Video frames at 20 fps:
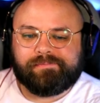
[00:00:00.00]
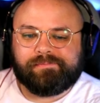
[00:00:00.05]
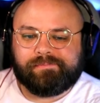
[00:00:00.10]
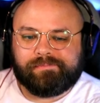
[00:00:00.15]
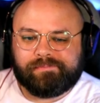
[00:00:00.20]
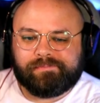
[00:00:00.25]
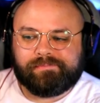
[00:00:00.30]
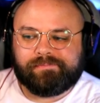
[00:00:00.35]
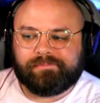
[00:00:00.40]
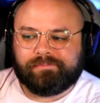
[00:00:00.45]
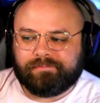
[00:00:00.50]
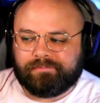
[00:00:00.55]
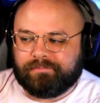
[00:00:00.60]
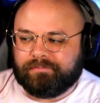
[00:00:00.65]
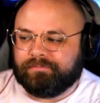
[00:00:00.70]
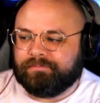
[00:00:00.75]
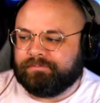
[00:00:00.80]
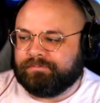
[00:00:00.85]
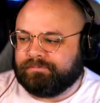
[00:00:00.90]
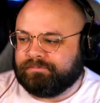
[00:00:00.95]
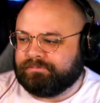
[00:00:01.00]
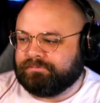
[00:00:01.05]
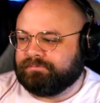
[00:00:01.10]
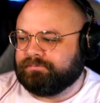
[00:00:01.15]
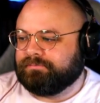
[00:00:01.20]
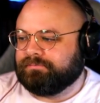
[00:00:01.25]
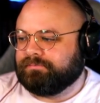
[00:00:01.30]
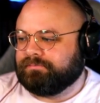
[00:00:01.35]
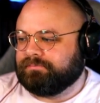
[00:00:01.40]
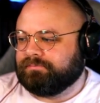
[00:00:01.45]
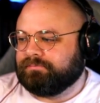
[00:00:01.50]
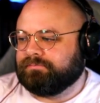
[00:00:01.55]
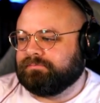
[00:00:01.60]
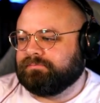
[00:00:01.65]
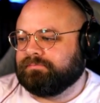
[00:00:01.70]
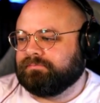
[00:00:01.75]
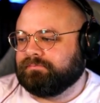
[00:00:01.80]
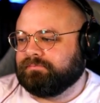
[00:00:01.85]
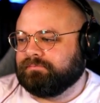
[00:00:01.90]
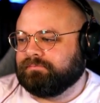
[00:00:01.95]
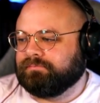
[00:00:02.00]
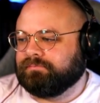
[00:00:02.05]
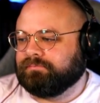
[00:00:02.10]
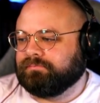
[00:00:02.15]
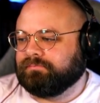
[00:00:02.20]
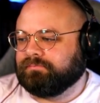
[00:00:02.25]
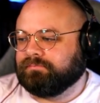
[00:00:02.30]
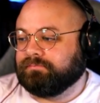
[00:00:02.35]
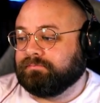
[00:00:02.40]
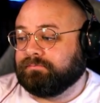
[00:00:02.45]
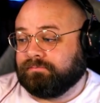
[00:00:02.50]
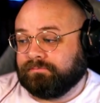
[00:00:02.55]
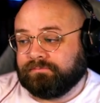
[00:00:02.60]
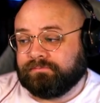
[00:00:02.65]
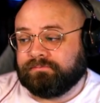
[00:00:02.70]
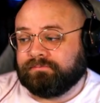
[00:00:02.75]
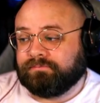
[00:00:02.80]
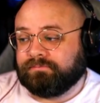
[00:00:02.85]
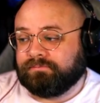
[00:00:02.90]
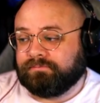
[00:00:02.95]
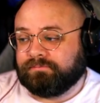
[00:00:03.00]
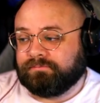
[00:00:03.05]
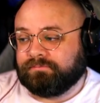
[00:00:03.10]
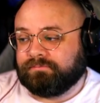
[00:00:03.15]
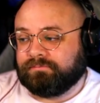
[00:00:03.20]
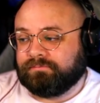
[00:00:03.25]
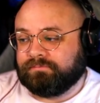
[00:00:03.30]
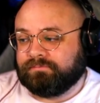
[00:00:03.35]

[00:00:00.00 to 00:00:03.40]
(not speaking)